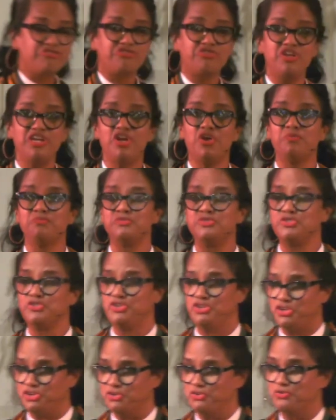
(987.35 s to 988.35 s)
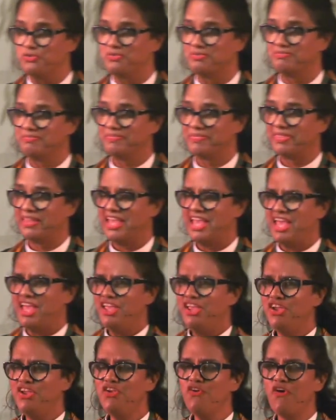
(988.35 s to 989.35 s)
freedom to you.
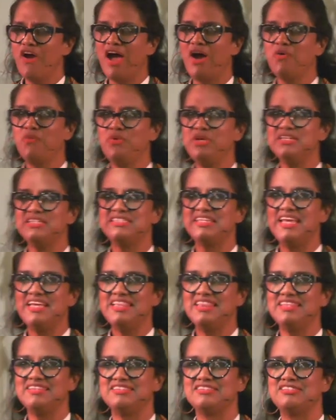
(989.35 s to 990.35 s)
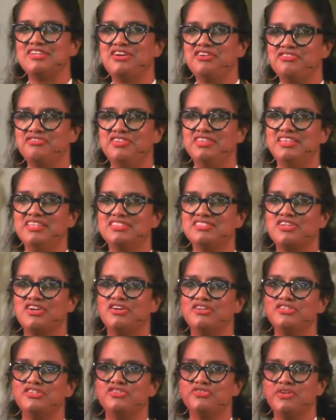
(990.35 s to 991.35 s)
You know how we say stuff in this
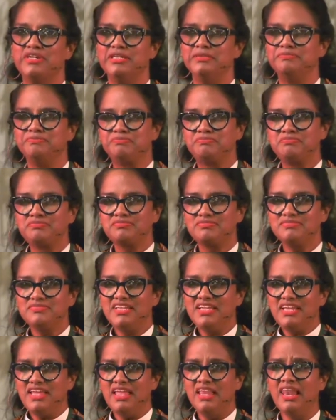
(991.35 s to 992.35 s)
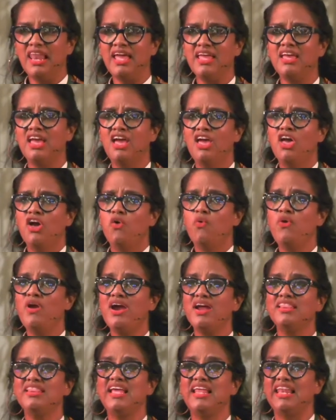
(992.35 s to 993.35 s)
country? Like,
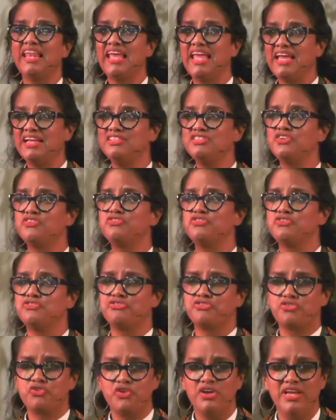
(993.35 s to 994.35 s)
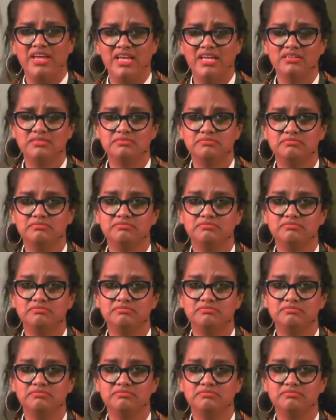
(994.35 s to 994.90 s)
we are the land of the free.